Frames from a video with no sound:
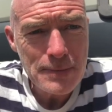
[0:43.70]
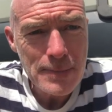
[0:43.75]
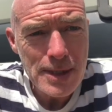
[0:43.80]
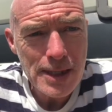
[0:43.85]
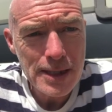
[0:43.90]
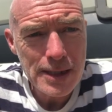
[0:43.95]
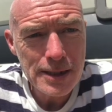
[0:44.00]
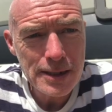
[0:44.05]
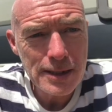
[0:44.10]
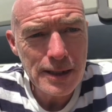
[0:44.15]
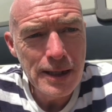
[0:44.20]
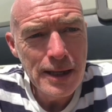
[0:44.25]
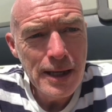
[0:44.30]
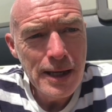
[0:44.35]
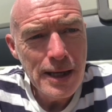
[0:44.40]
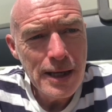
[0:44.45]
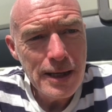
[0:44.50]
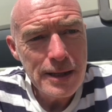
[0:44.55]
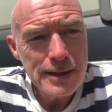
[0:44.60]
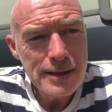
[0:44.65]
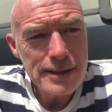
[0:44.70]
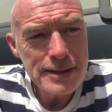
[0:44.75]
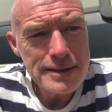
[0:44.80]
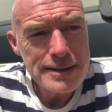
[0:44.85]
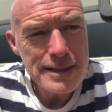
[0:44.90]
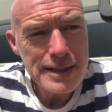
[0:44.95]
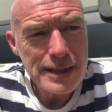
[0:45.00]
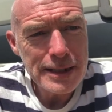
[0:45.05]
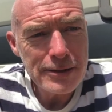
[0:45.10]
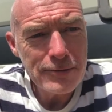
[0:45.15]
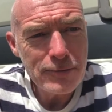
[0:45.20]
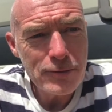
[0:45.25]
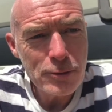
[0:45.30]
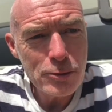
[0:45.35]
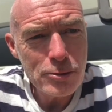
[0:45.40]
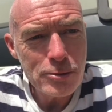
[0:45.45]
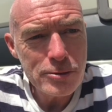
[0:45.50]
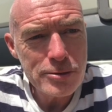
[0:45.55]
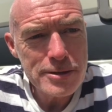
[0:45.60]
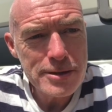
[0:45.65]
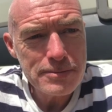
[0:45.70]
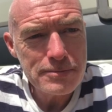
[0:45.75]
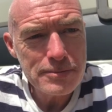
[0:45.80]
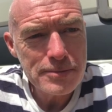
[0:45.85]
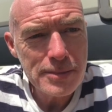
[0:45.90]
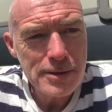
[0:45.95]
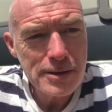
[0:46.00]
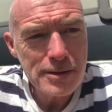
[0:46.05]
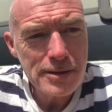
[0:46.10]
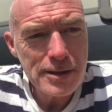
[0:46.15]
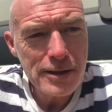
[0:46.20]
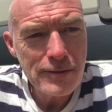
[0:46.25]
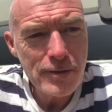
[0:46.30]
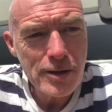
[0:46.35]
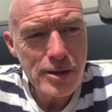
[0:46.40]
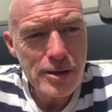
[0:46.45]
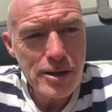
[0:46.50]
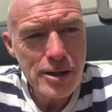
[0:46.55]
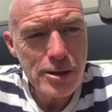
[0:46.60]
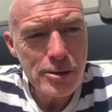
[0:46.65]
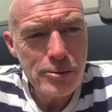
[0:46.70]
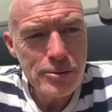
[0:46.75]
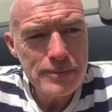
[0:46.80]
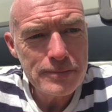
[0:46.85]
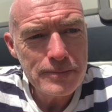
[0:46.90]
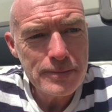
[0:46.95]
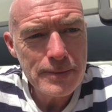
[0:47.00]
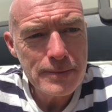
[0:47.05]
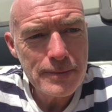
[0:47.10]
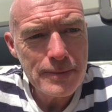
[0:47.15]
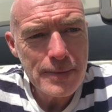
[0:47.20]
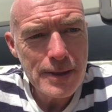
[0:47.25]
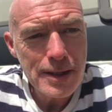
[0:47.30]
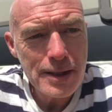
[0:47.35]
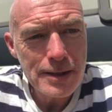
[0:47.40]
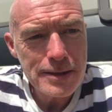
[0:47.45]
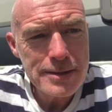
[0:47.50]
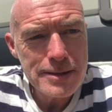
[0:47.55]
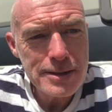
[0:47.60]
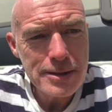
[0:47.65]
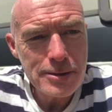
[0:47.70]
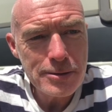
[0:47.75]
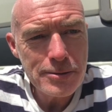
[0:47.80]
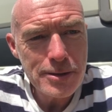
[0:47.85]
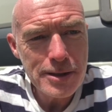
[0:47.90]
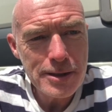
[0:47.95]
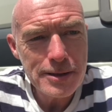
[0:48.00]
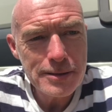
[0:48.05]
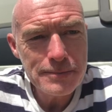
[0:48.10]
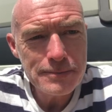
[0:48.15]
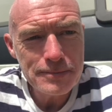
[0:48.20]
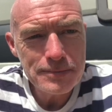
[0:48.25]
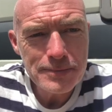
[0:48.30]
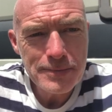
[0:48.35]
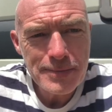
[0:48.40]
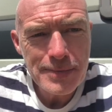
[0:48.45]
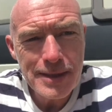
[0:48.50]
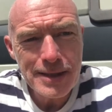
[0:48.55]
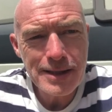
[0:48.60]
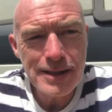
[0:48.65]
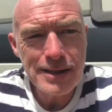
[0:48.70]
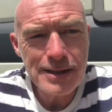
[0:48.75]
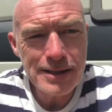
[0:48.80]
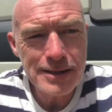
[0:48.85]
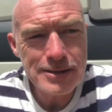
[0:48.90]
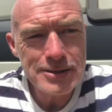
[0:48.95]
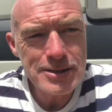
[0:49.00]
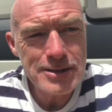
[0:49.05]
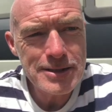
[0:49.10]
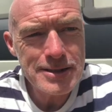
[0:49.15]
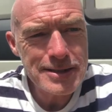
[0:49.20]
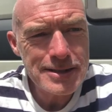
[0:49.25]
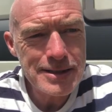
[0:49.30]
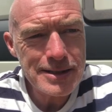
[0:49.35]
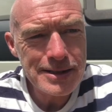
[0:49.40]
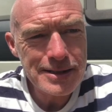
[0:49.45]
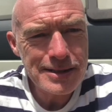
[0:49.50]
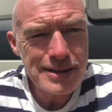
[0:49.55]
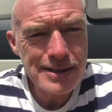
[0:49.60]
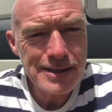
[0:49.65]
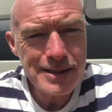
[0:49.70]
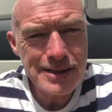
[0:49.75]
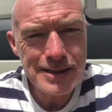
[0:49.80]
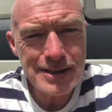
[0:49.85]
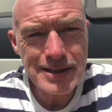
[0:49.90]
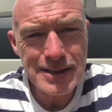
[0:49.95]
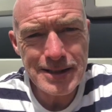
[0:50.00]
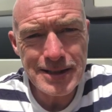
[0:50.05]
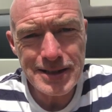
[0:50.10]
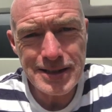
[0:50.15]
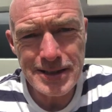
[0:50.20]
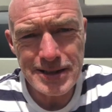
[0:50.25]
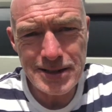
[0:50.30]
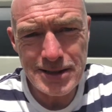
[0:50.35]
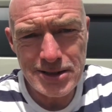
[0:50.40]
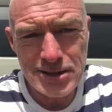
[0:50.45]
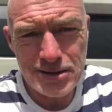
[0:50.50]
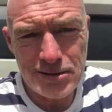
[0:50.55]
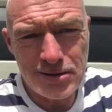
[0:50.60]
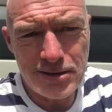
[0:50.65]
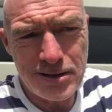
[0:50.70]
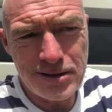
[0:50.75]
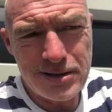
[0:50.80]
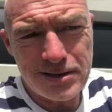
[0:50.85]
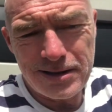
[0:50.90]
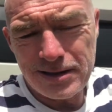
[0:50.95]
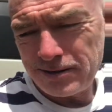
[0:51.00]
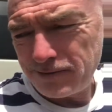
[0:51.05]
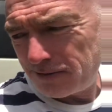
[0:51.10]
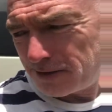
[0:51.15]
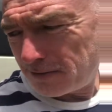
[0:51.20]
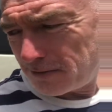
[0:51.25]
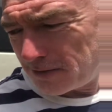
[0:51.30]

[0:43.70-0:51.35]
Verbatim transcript: here, that I thought I'll give it a go. So um, I'll just show you underneath the